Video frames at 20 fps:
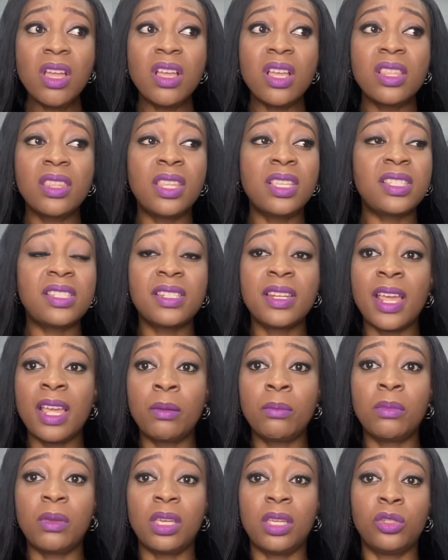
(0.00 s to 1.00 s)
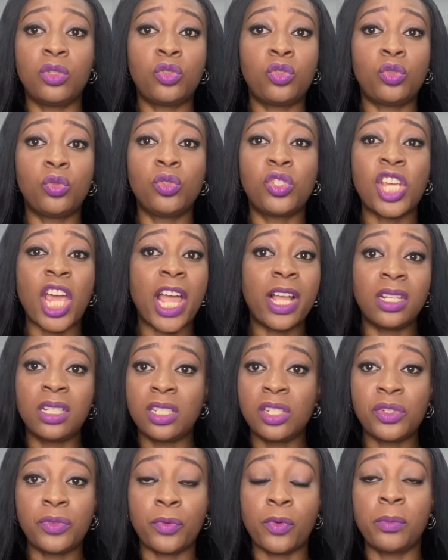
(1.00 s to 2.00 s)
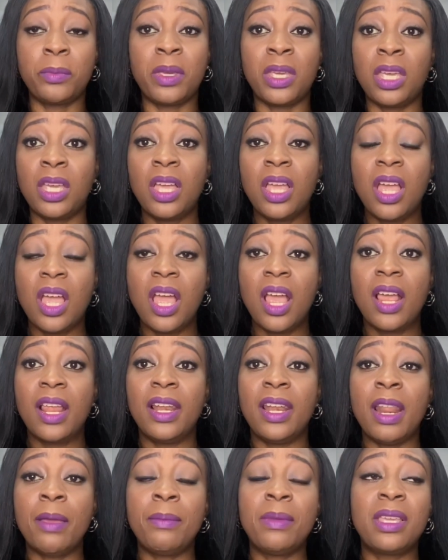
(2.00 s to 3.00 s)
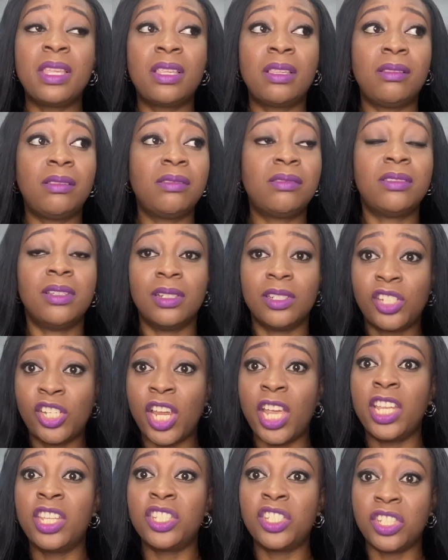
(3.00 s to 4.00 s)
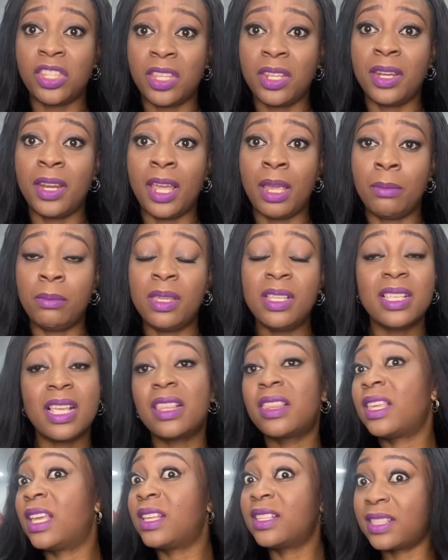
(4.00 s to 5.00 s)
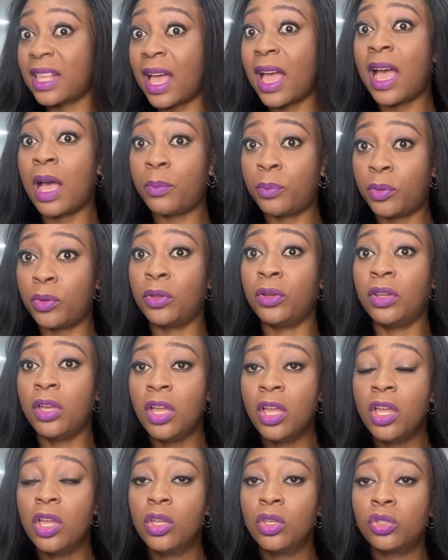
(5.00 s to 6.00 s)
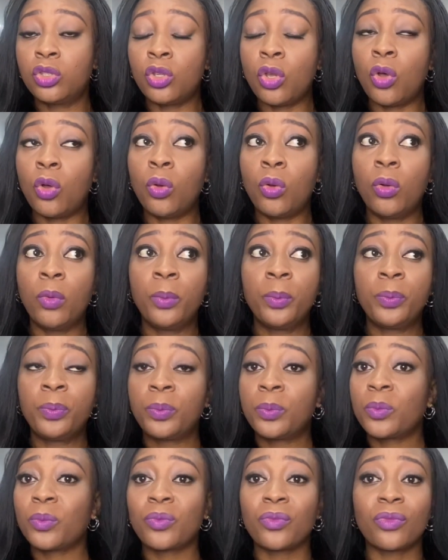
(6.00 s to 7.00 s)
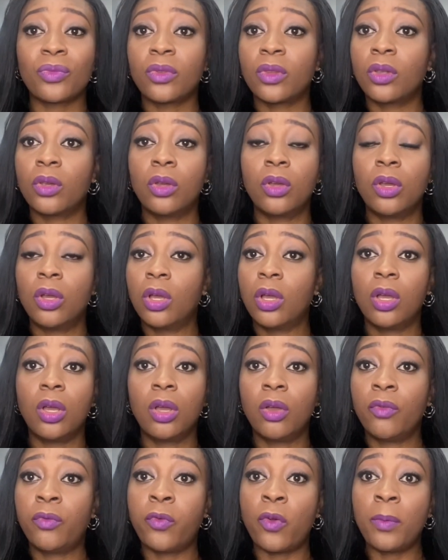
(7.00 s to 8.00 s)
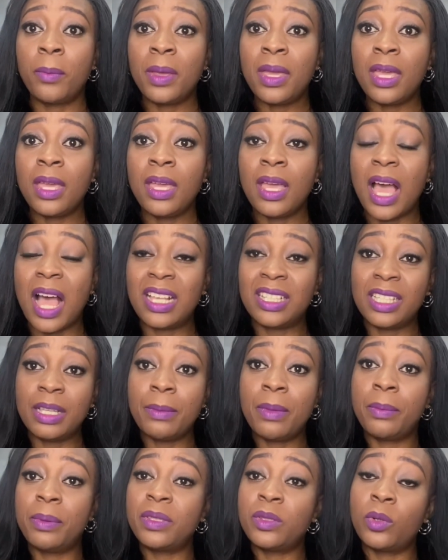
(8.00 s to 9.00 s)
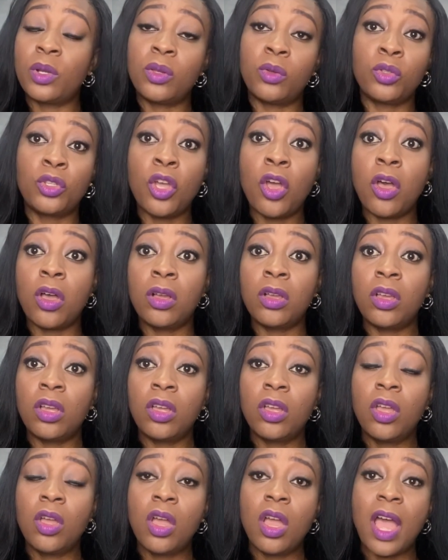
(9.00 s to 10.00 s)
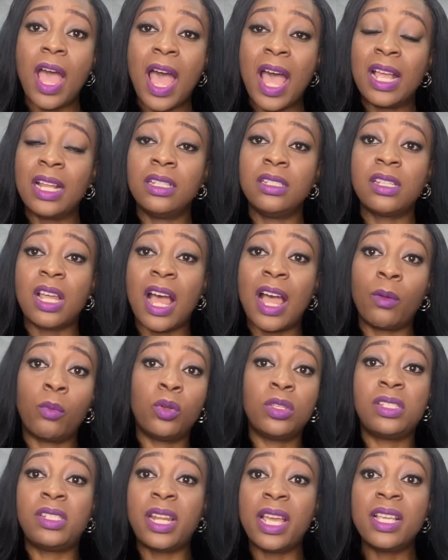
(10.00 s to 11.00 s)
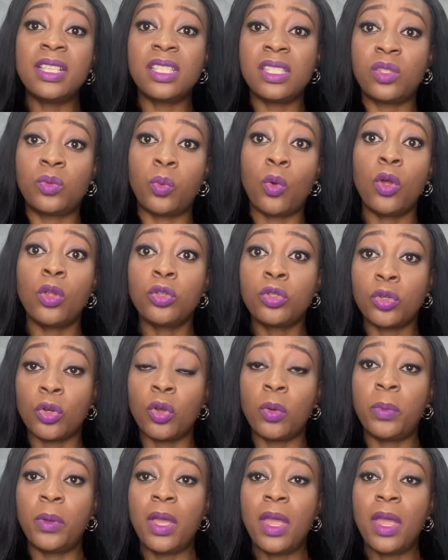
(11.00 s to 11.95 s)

This name is too childish for me. Let me change the name. These are things that happen. So for me, I started my business when I was young and I was Daisy's wardrobe.